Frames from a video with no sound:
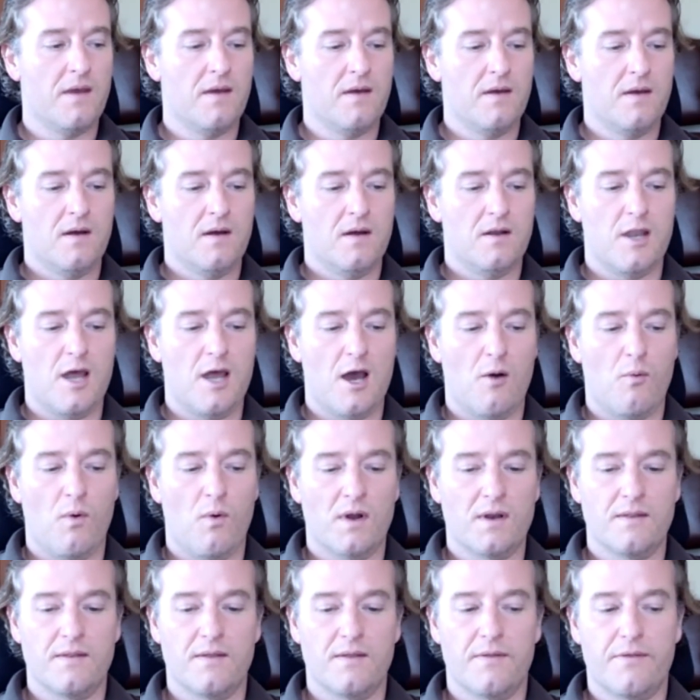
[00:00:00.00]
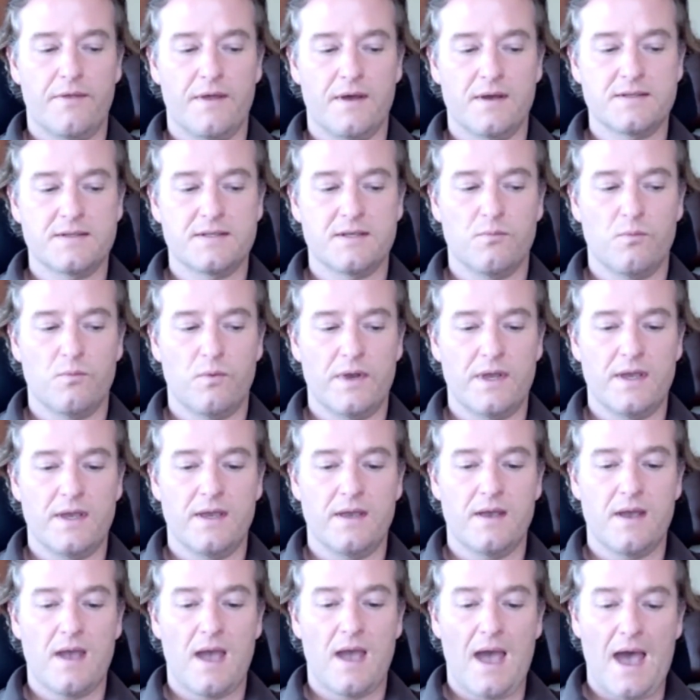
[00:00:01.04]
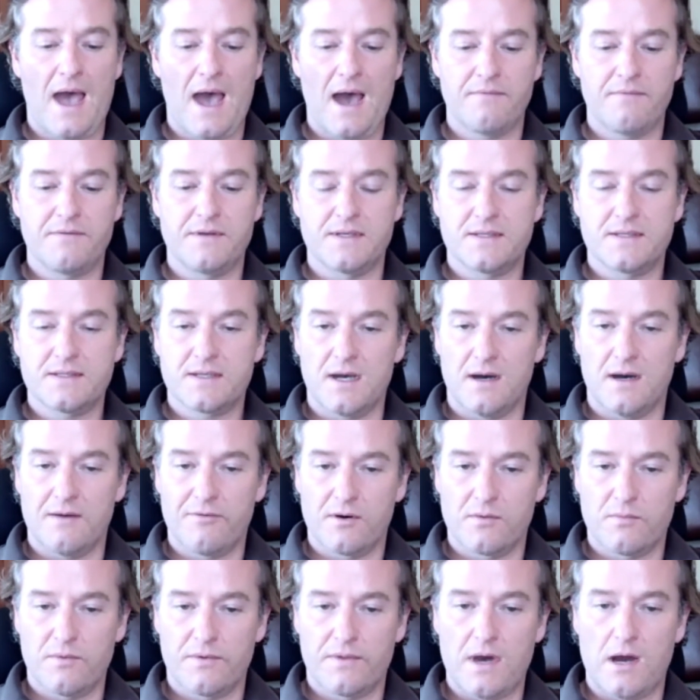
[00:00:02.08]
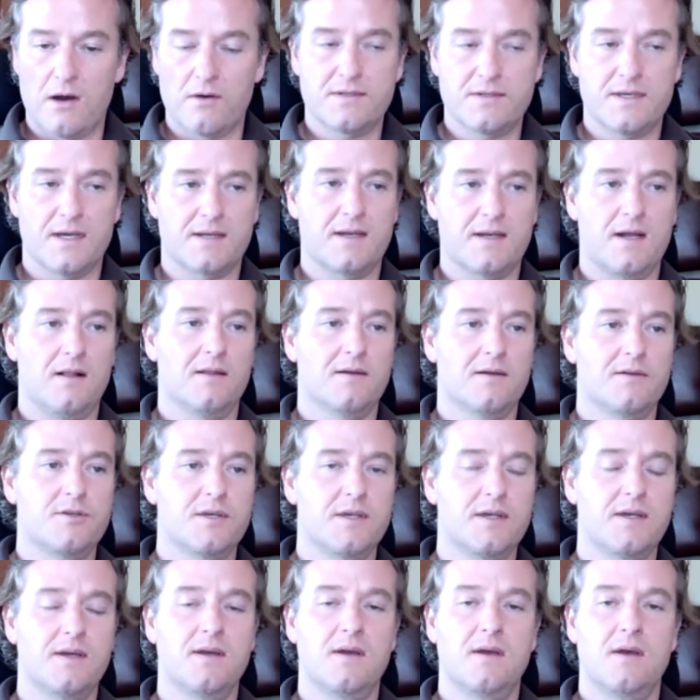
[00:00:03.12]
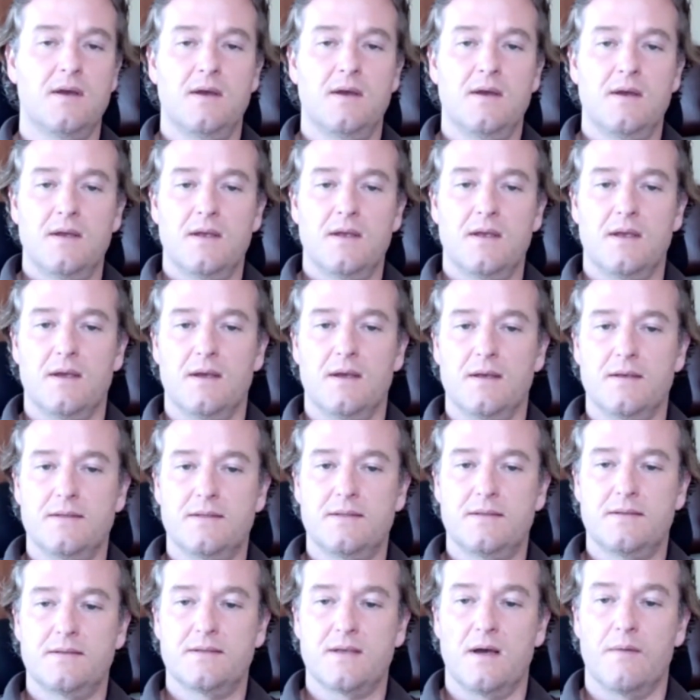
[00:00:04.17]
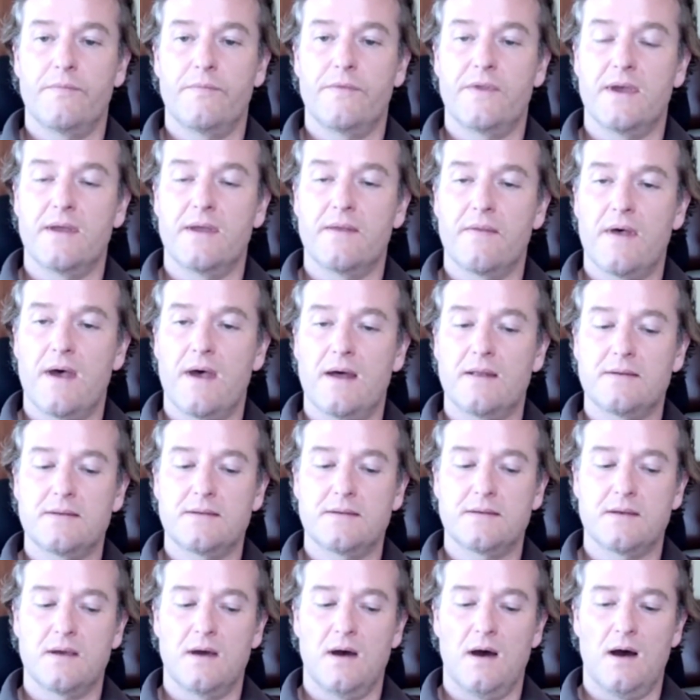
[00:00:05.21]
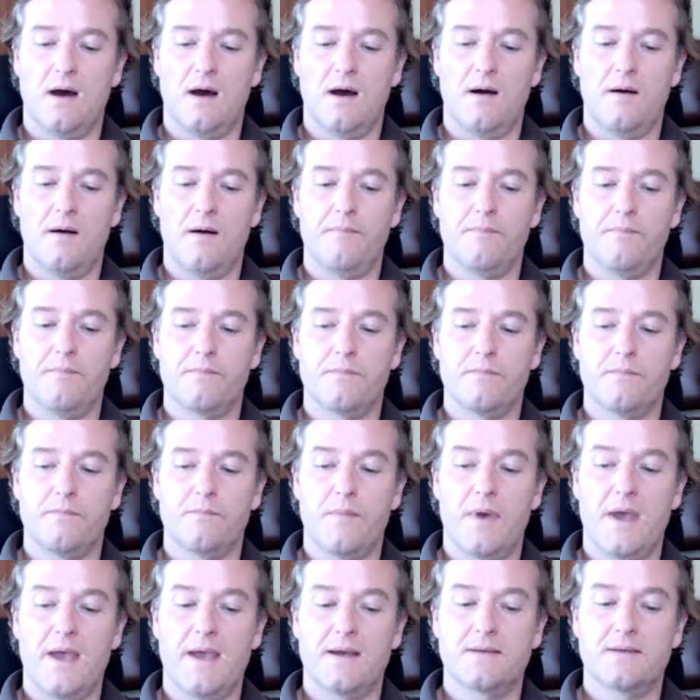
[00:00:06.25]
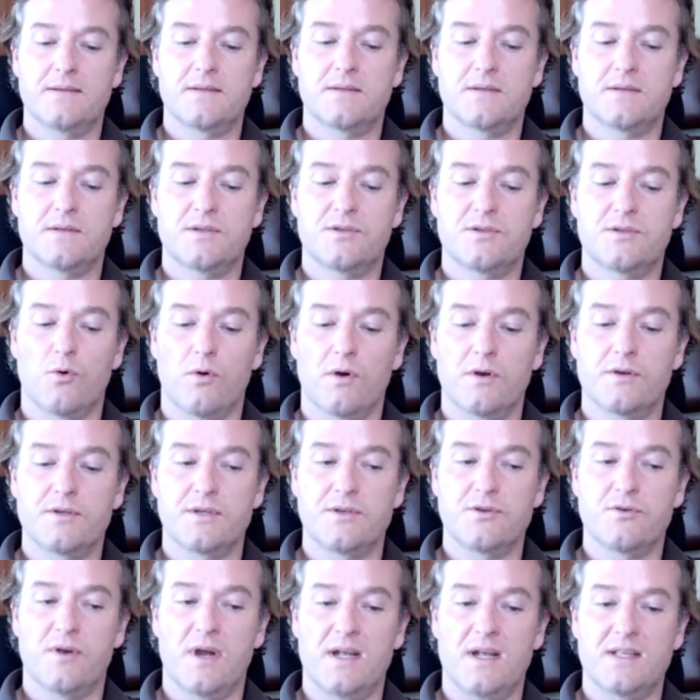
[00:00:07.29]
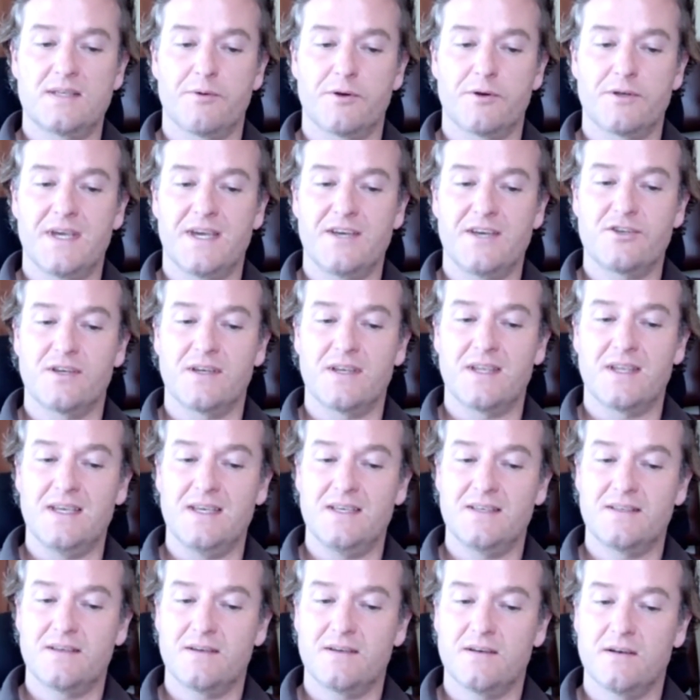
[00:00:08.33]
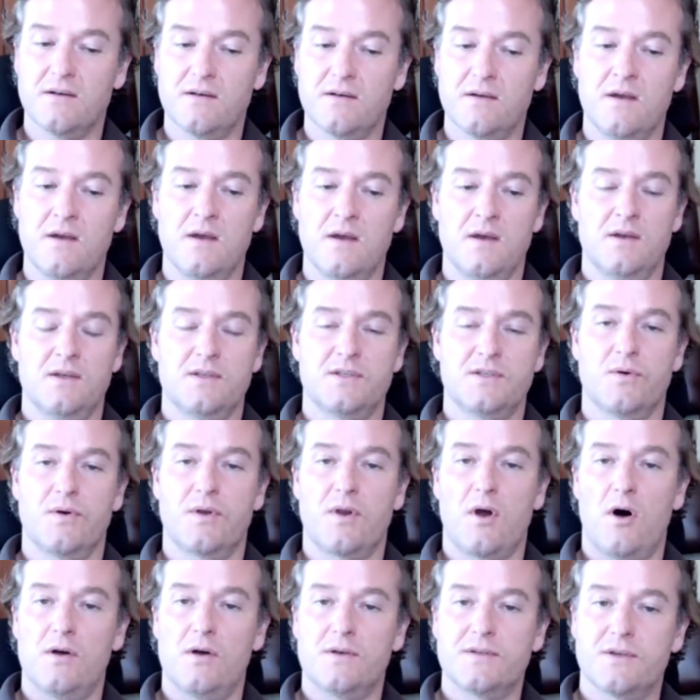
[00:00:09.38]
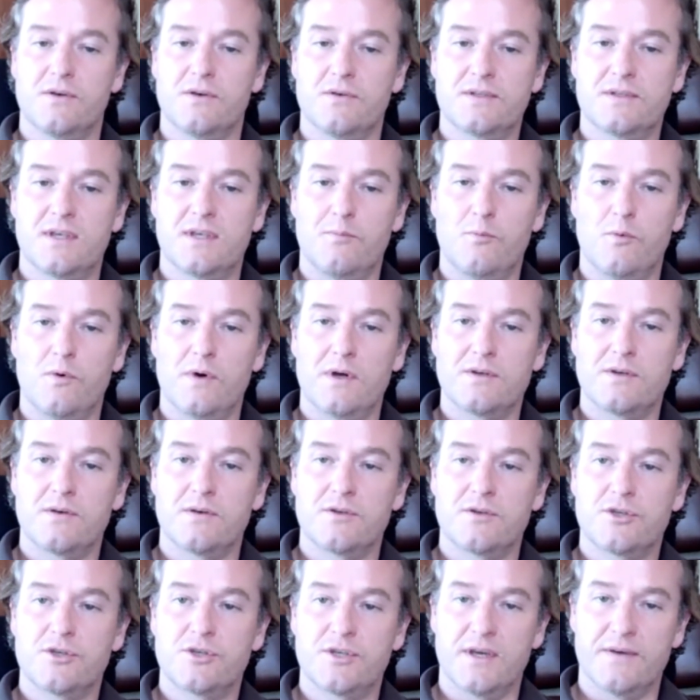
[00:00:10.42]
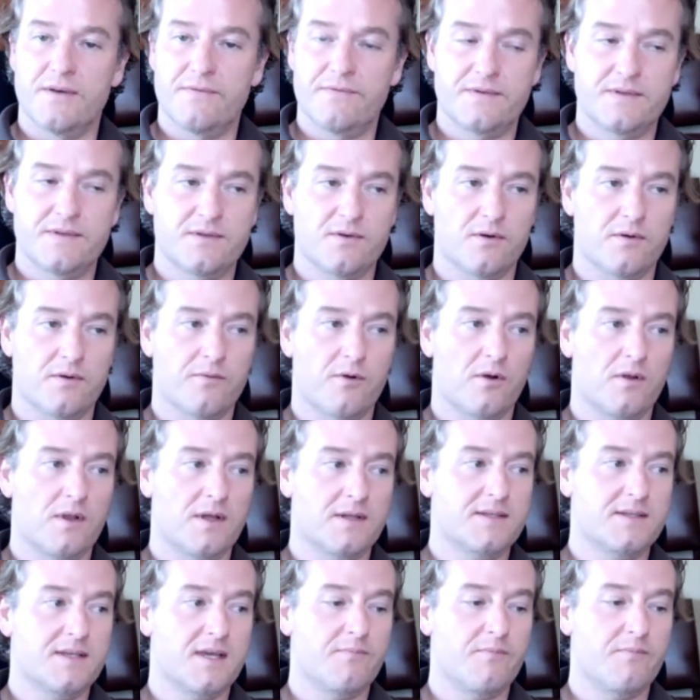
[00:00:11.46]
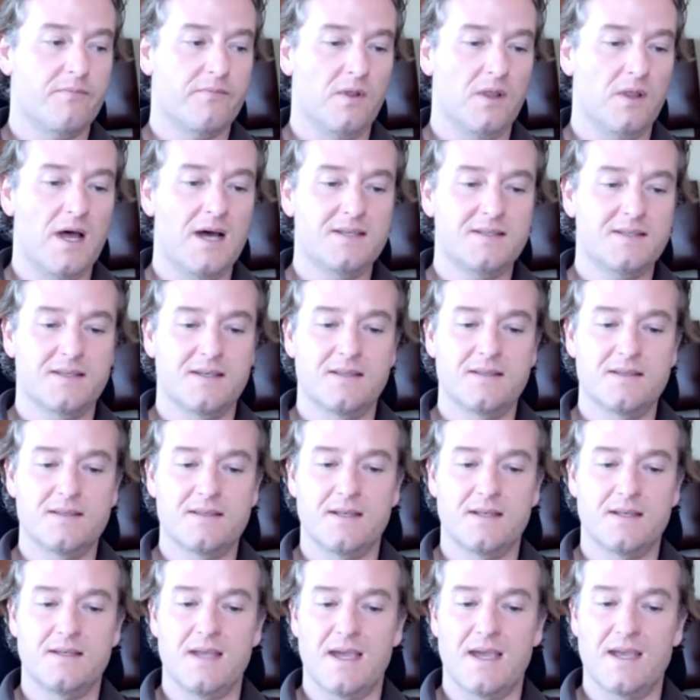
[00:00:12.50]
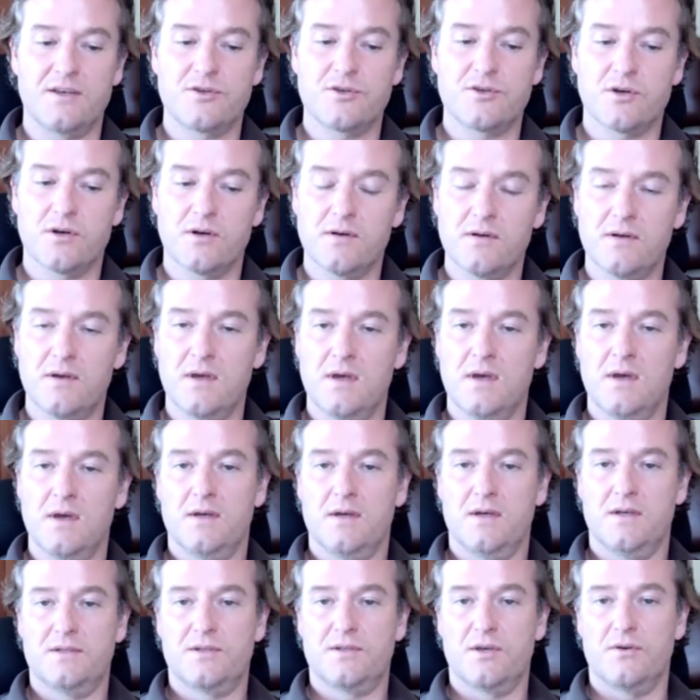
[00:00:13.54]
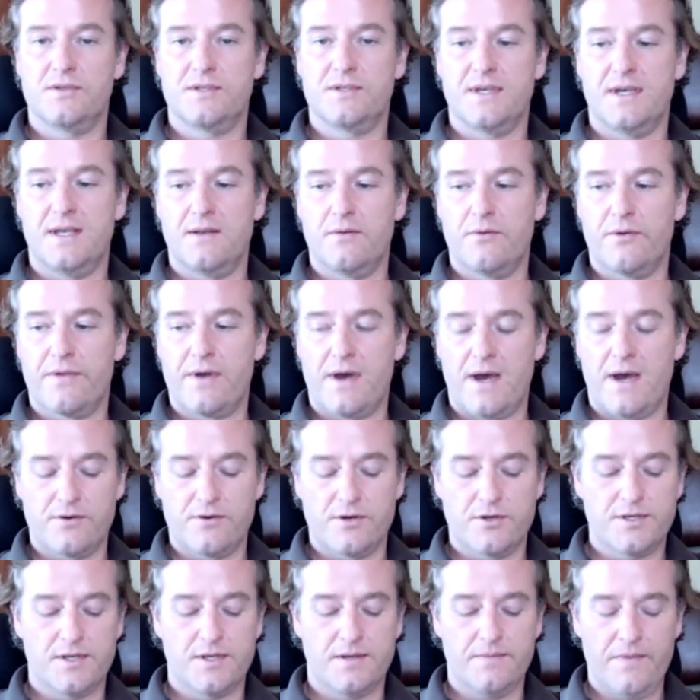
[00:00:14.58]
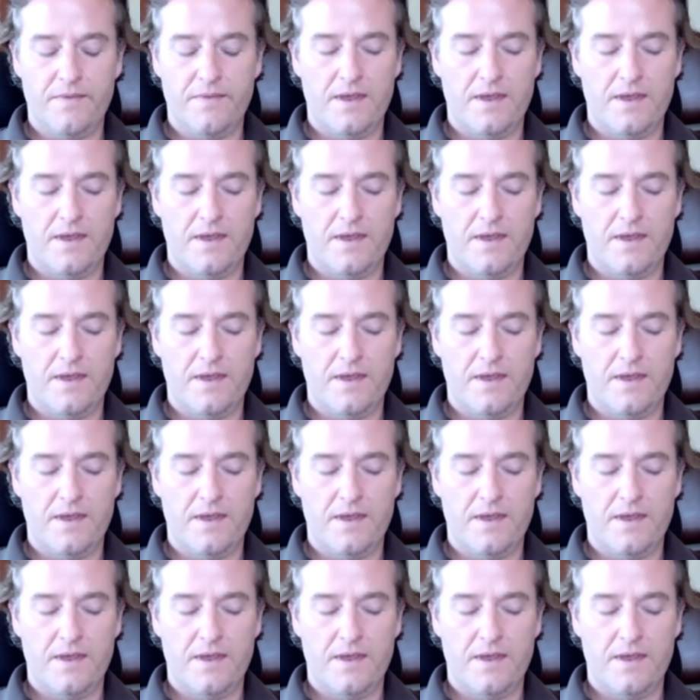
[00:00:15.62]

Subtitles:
Now, one of the things that we have discovered with our technology is something that makes storage and transportation easier. So it also somewhat shifts or let's say lessens the danger associated with hydrogen.